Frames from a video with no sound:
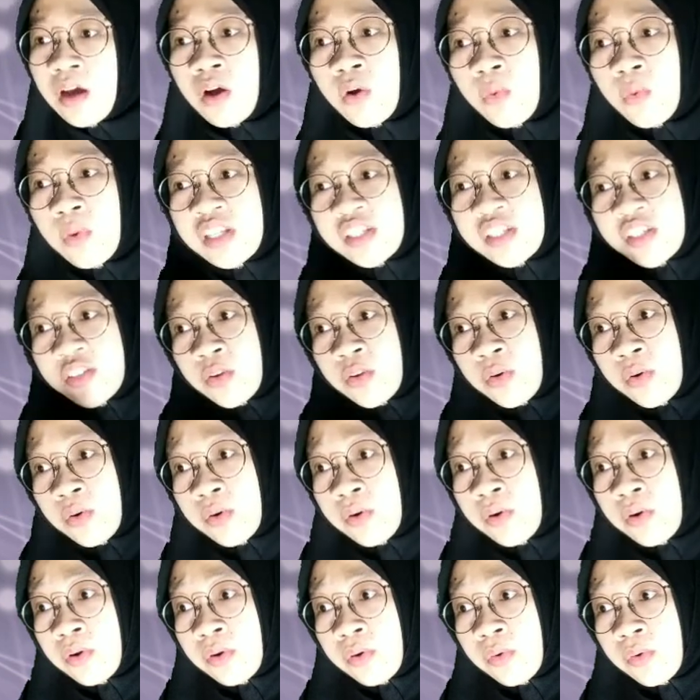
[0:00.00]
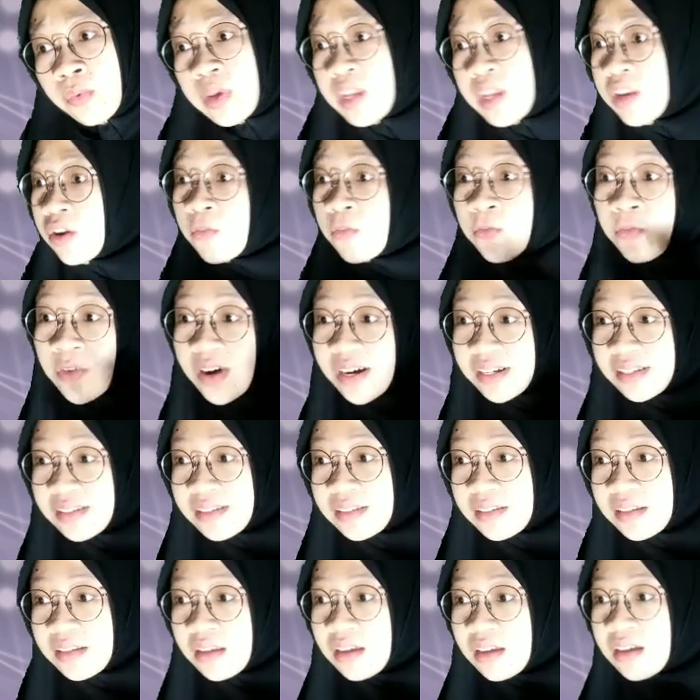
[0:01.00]
Which do we do first?
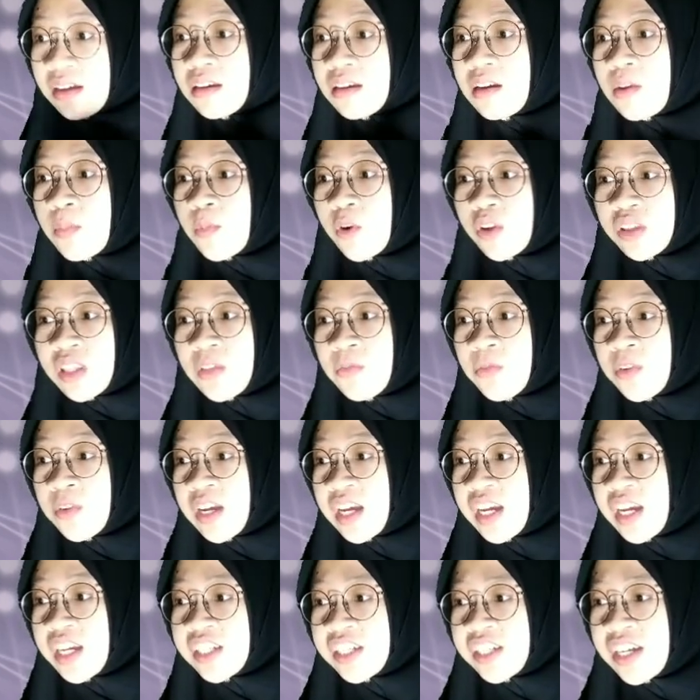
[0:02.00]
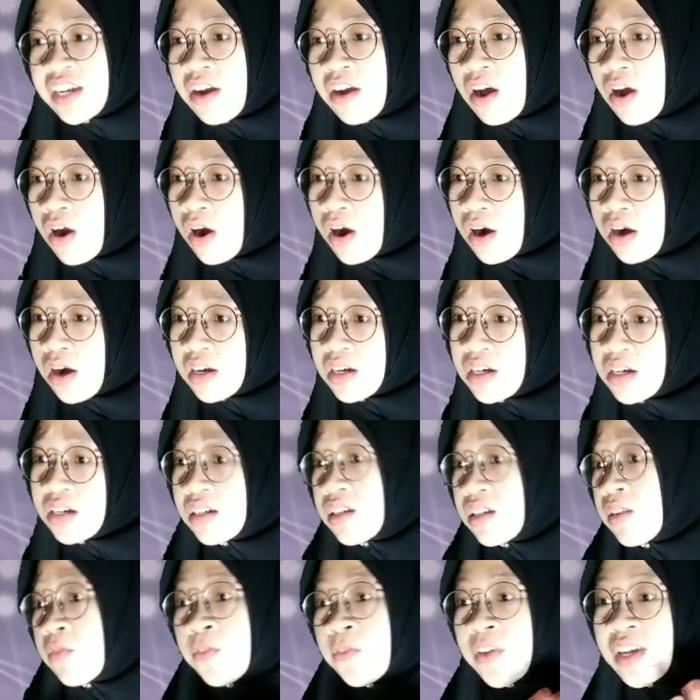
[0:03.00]
The multiplication or the
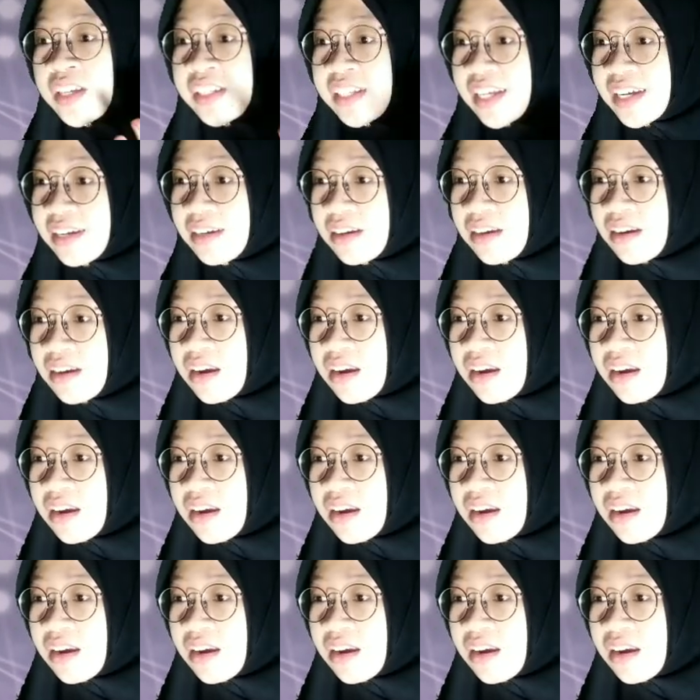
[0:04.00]
division?